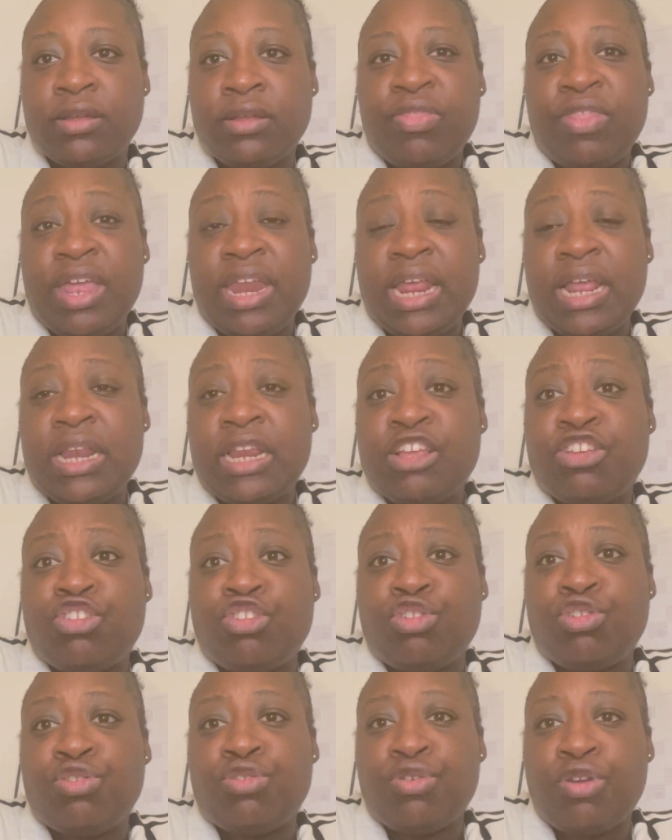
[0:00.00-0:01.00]
Then at
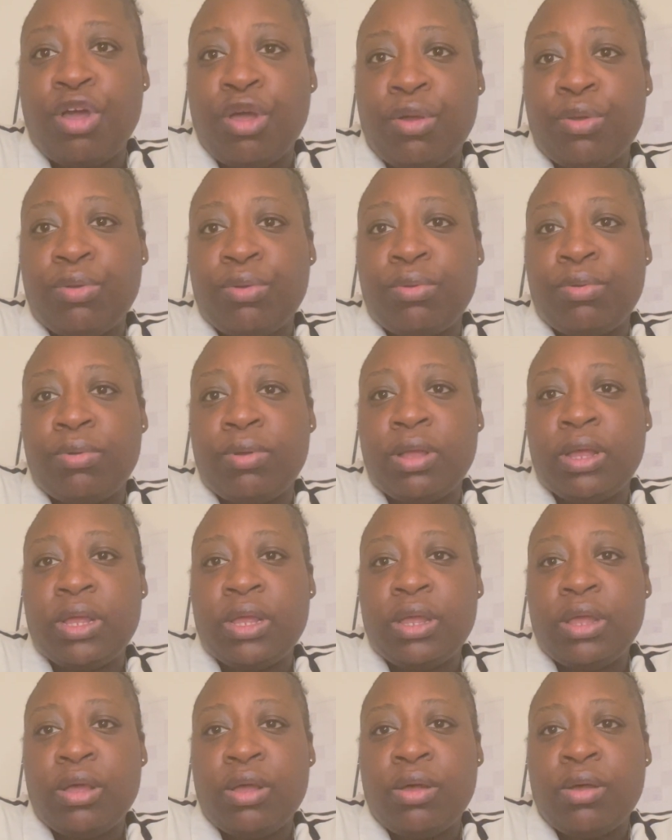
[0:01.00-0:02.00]
least you know
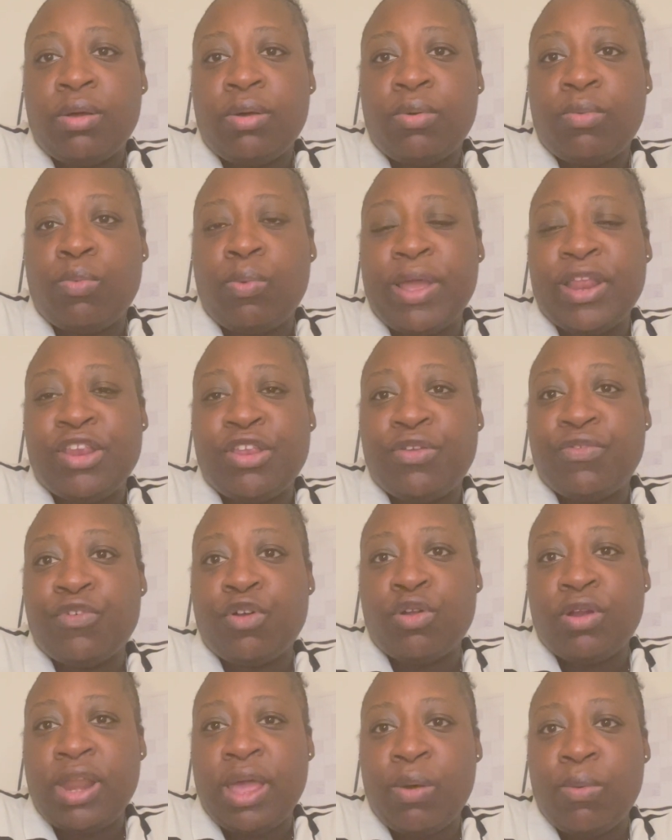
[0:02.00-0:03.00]
when you've
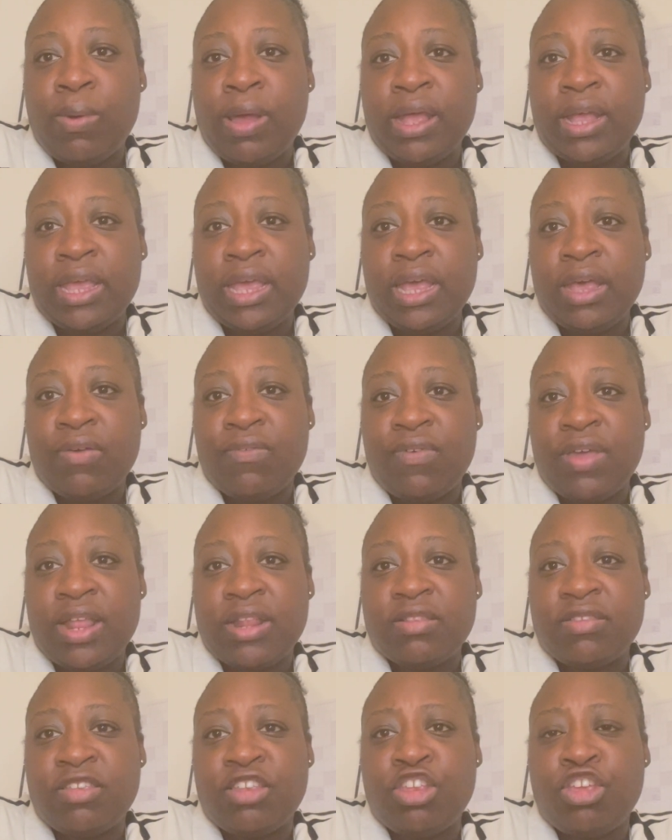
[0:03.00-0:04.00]
got networking
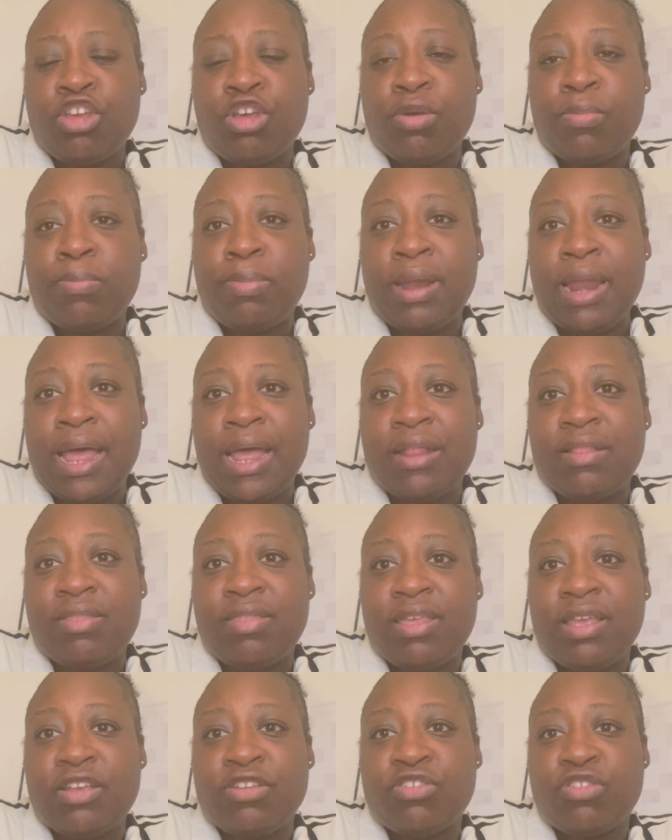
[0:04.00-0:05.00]
events and you can plan
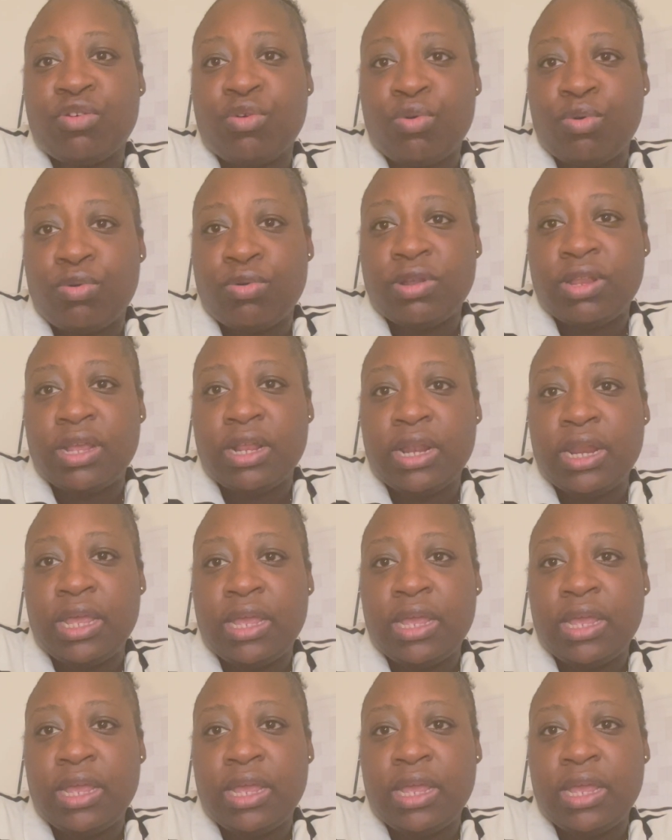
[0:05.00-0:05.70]
things accordingly.